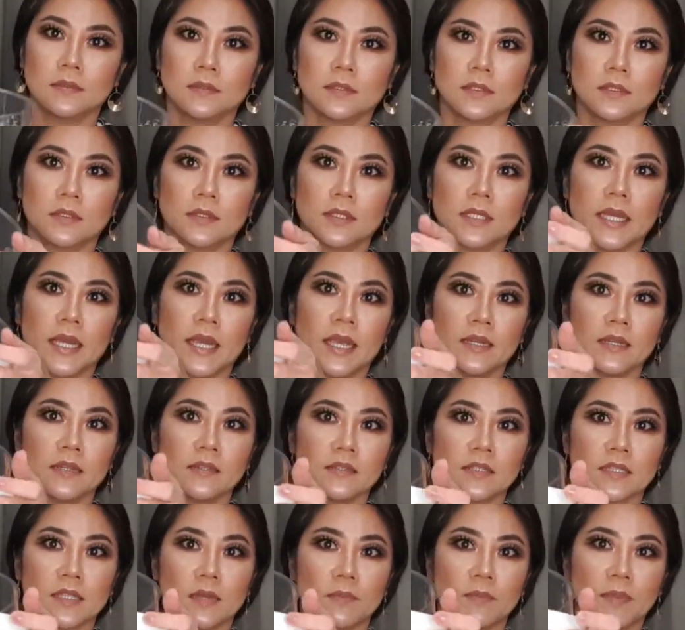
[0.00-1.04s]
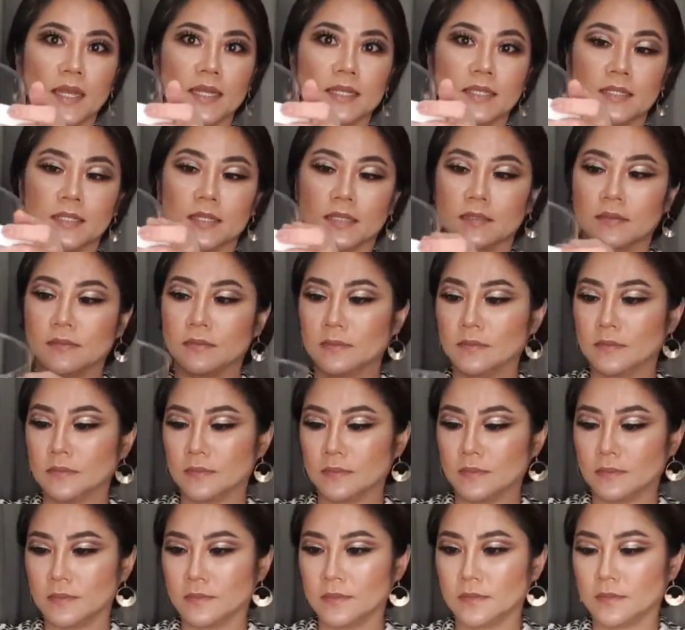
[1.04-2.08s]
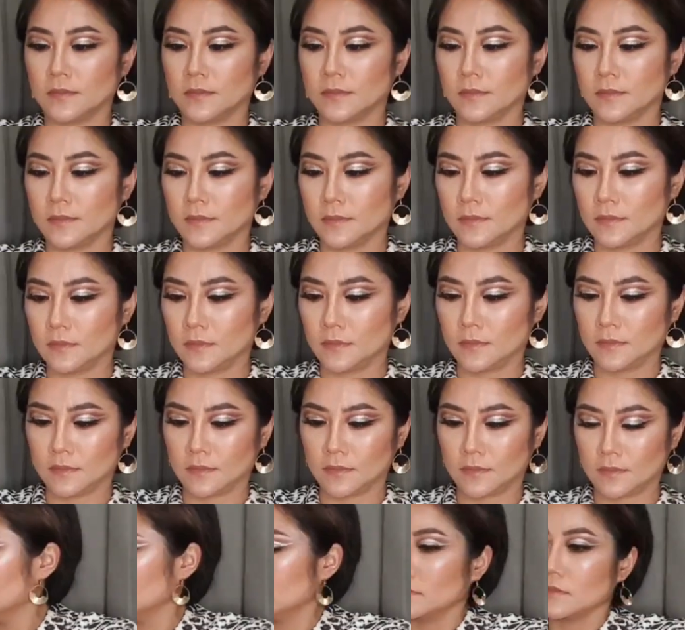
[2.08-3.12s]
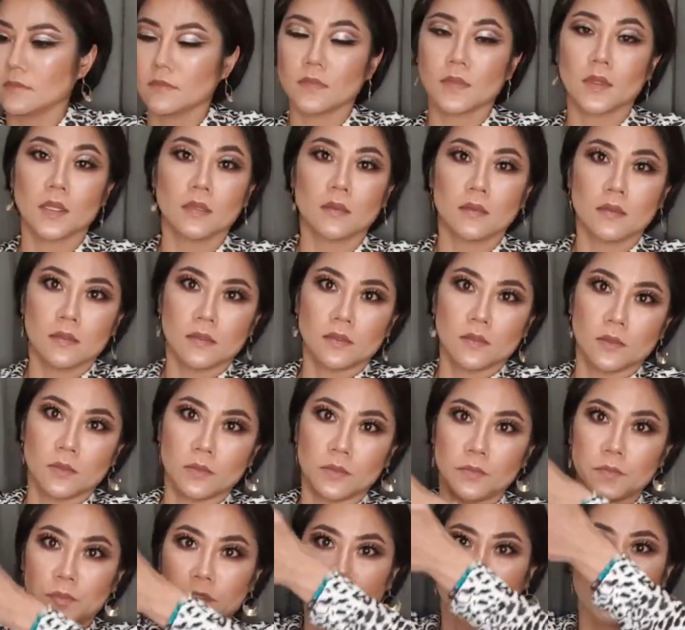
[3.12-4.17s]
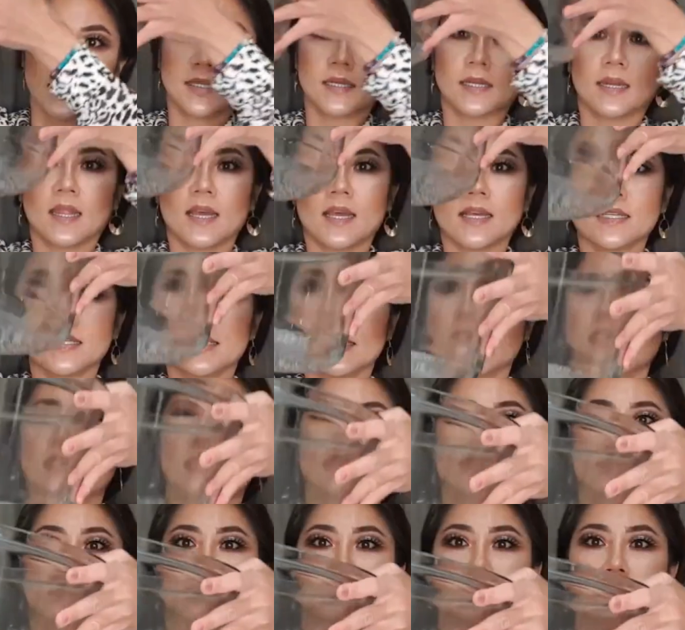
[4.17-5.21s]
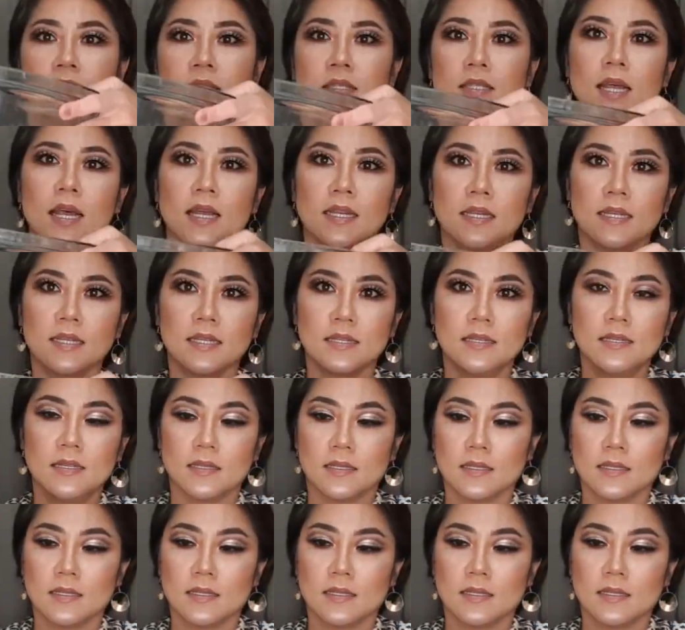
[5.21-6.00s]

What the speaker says: So the handles are plastic. So put the glass inside it.